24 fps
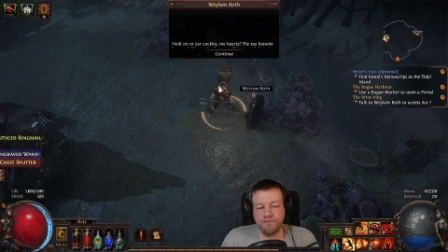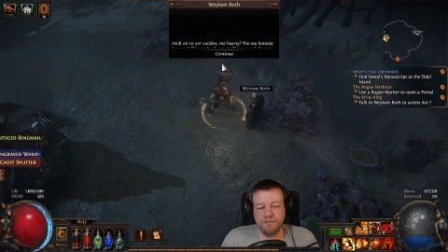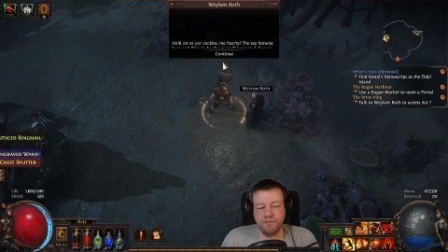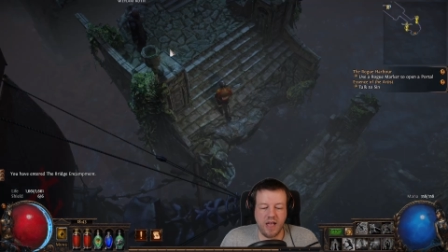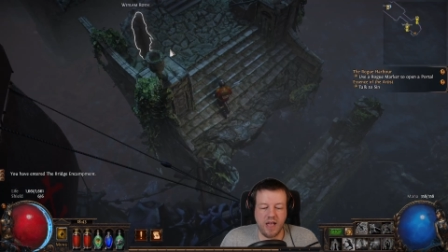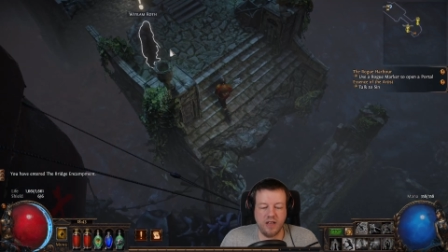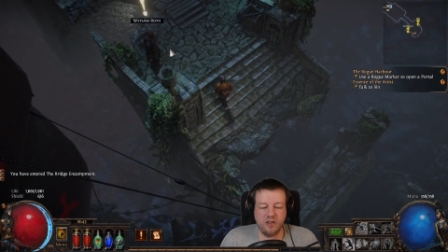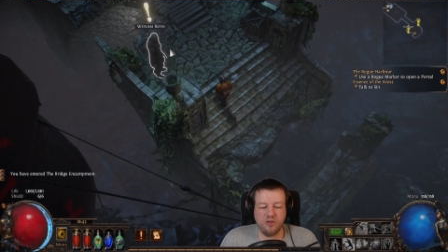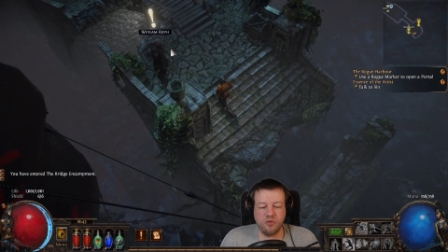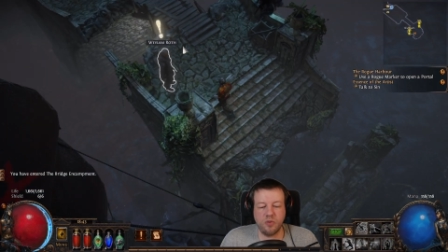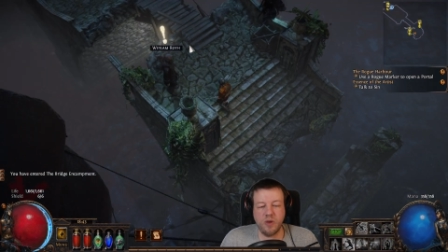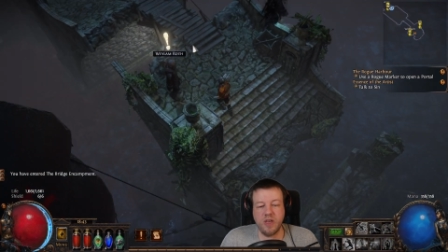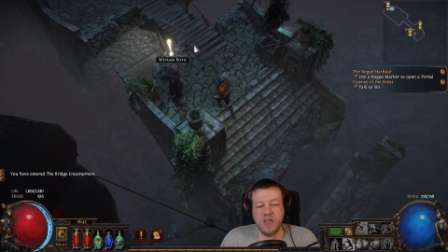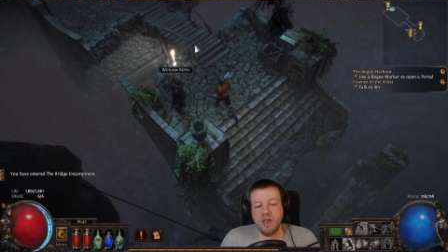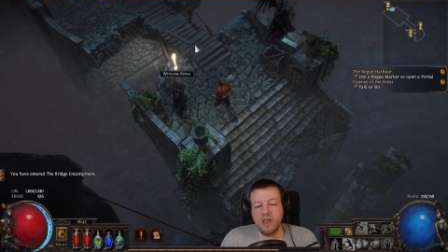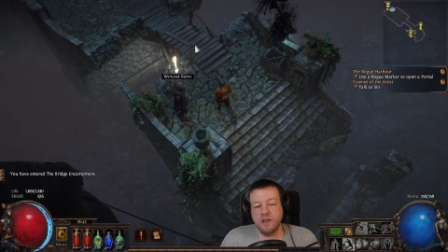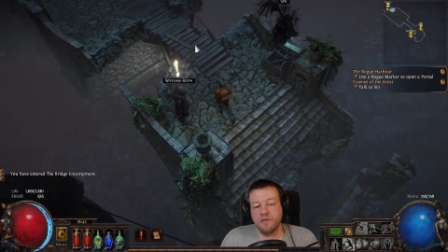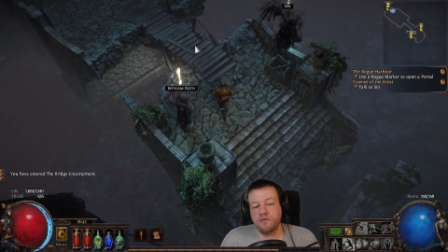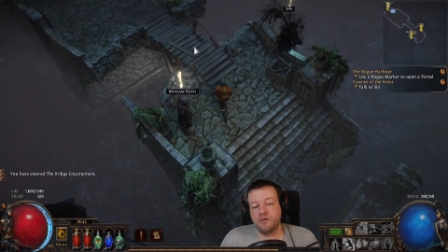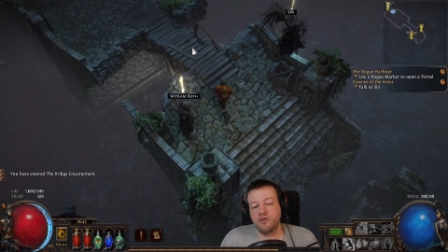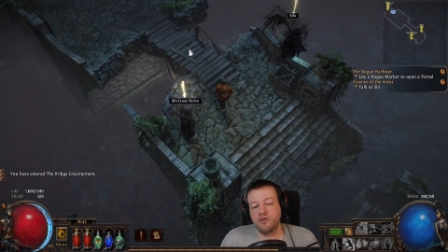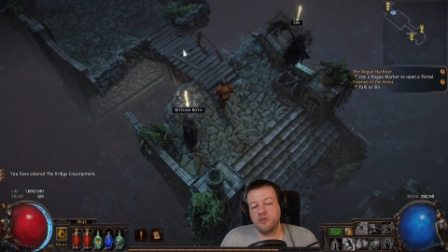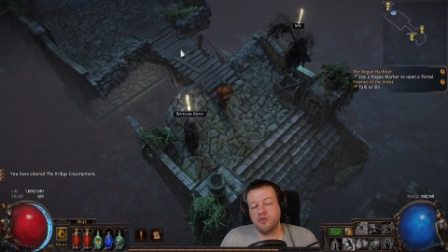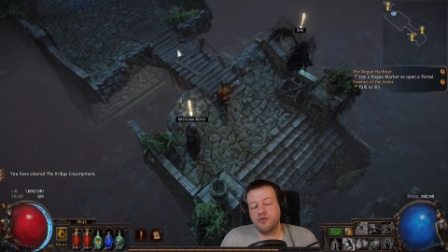And we
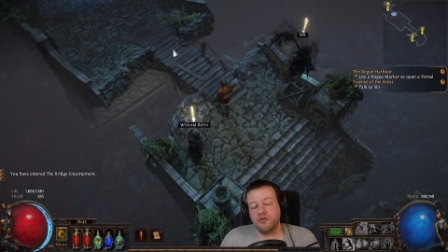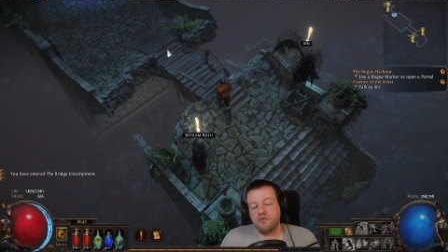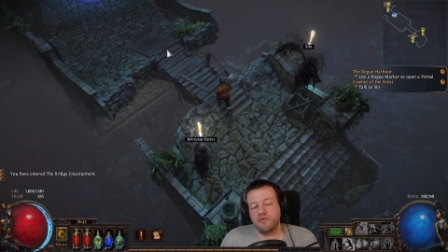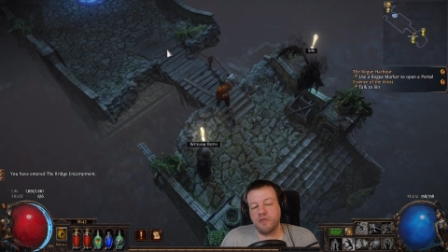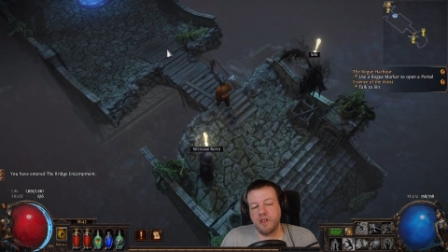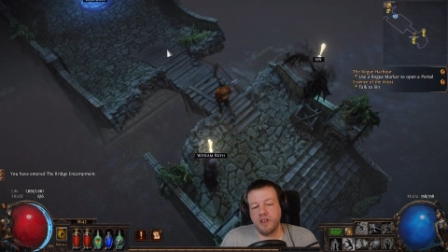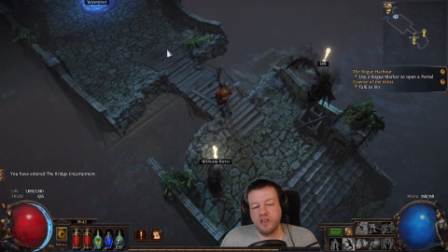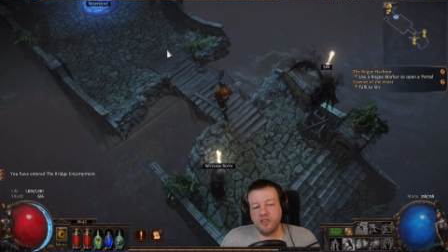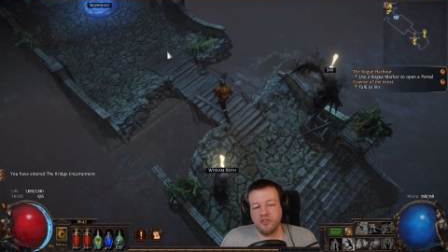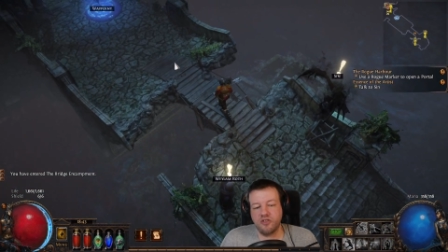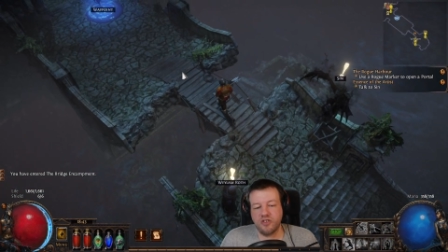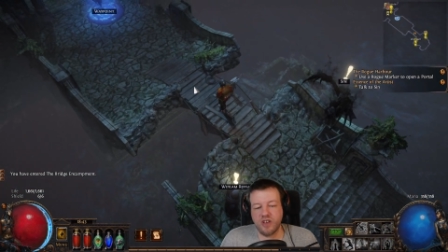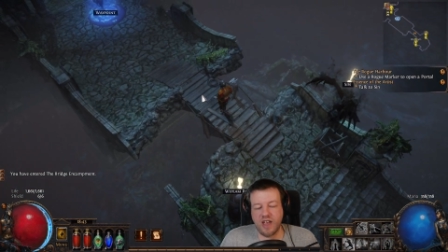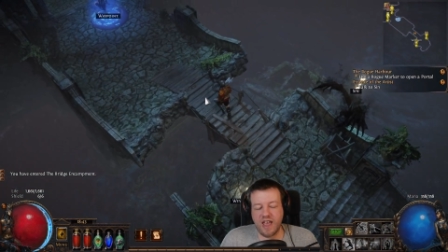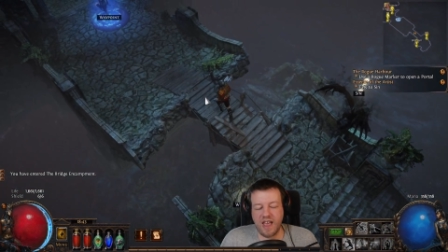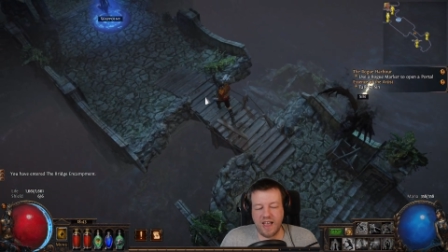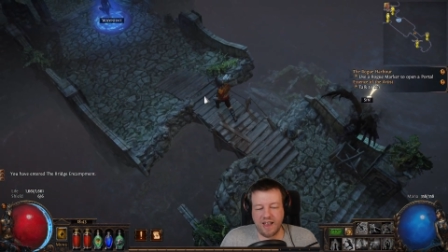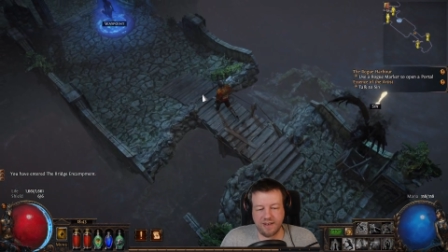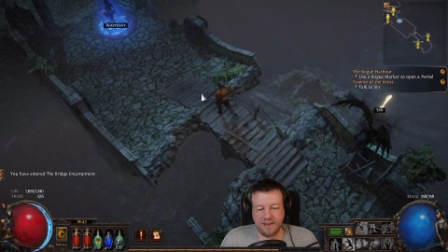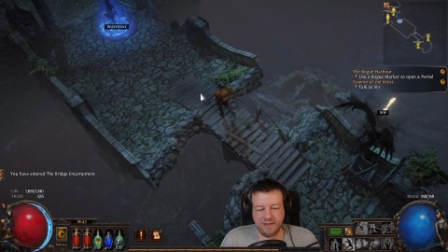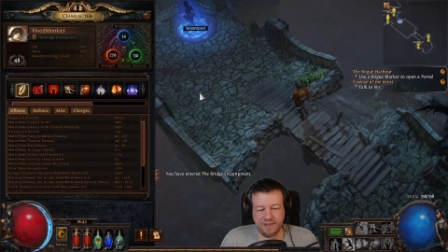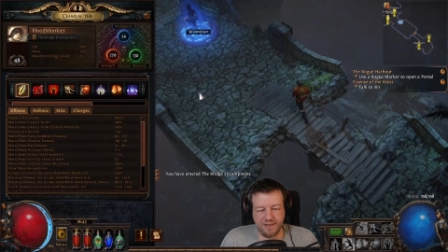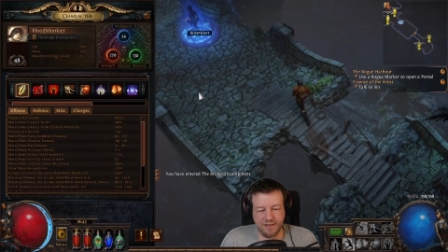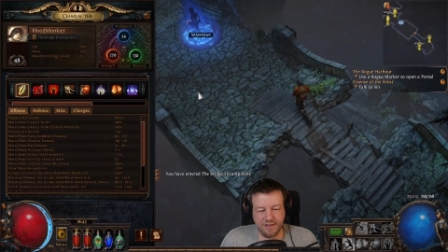have just reached
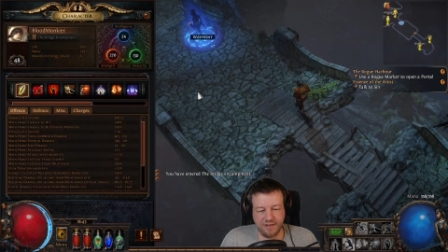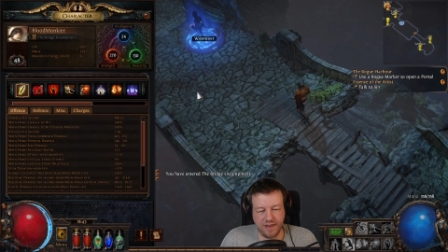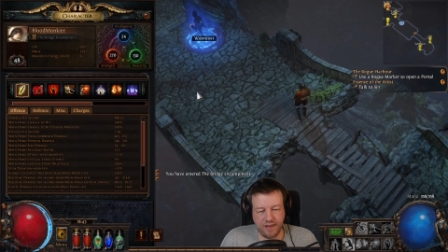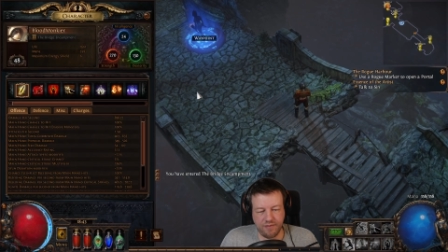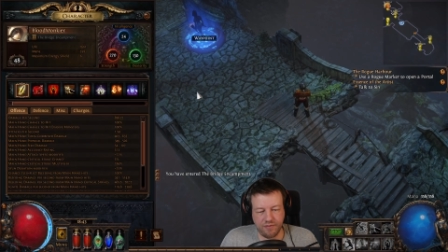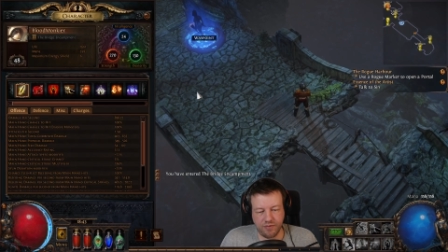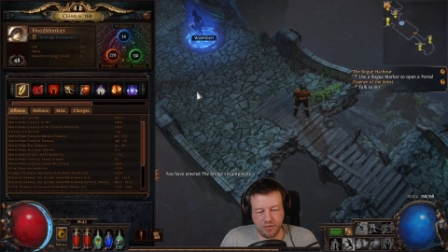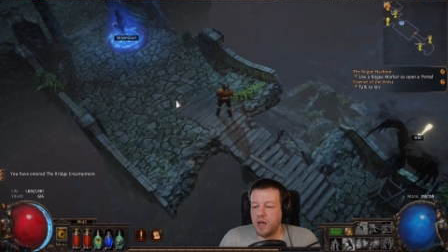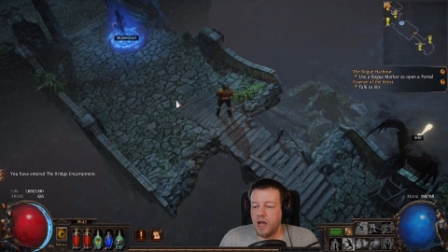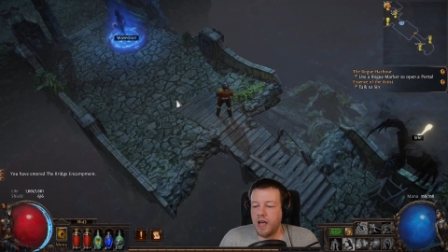Act 7.